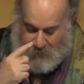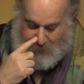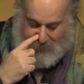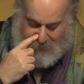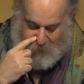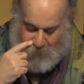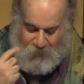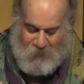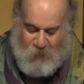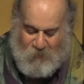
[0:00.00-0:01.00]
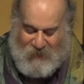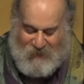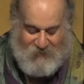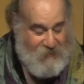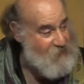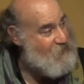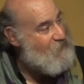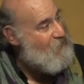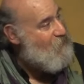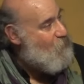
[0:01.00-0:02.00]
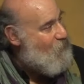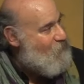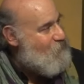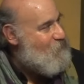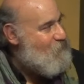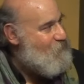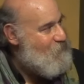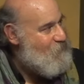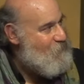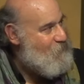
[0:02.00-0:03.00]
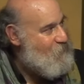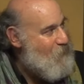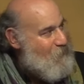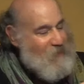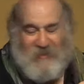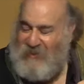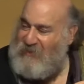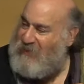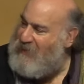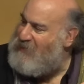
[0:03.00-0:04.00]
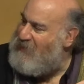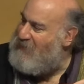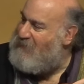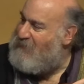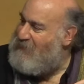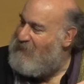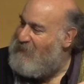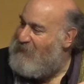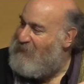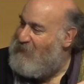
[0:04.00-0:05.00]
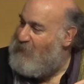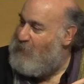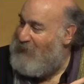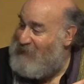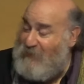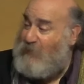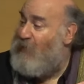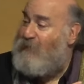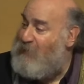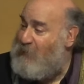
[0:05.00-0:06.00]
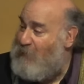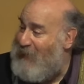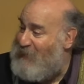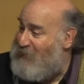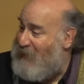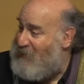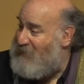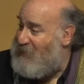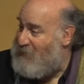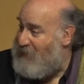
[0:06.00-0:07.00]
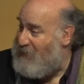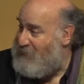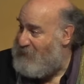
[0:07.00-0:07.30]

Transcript: And so the question you've asked is, well, maybe this isn't easy, but it's even harder to imagine how the cell did it.